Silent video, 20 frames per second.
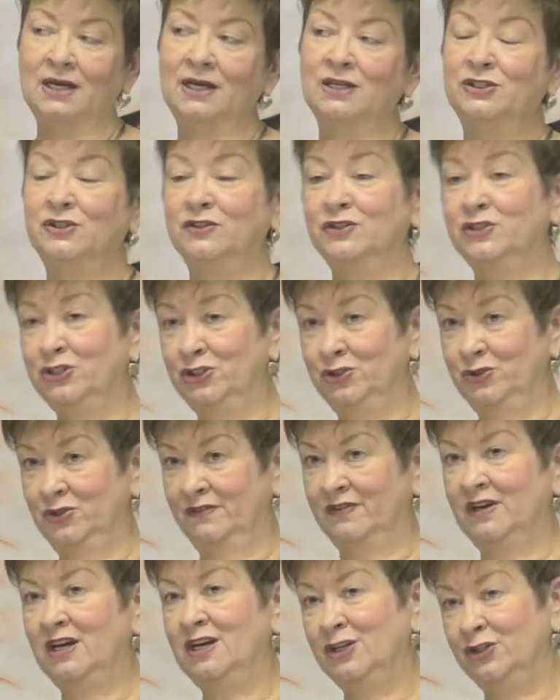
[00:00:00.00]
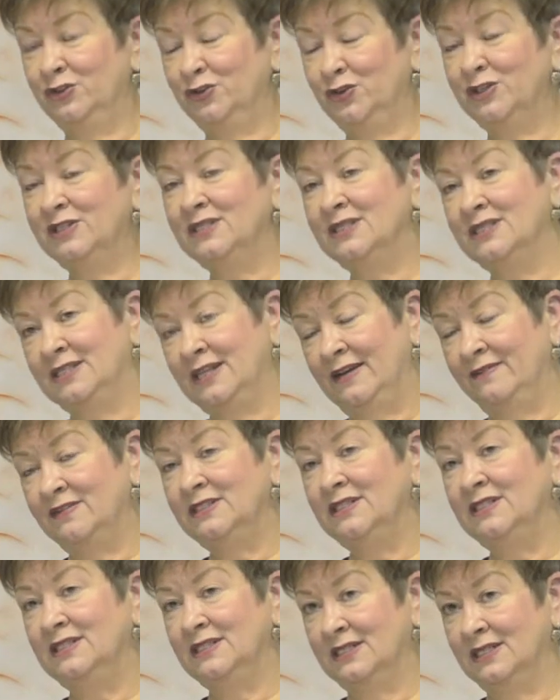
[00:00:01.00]
to the tune of
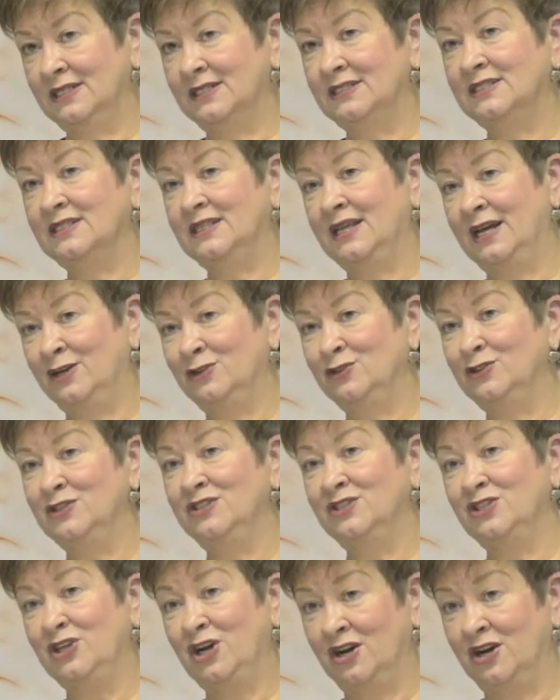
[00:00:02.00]
$176,000